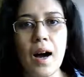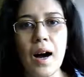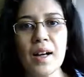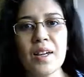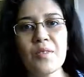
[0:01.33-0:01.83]

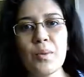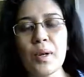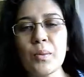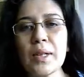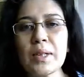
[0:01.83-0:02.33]
Hi
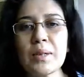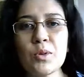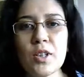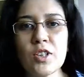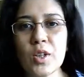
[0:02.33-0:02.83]
everyone, welcome
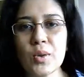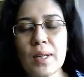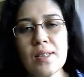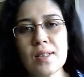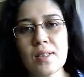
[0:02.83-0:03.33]
to
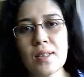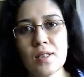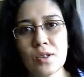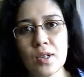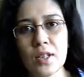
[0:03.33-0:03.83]
Crest. This
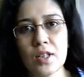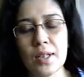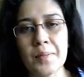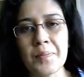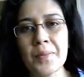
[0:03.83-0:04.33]
is Sudakshana.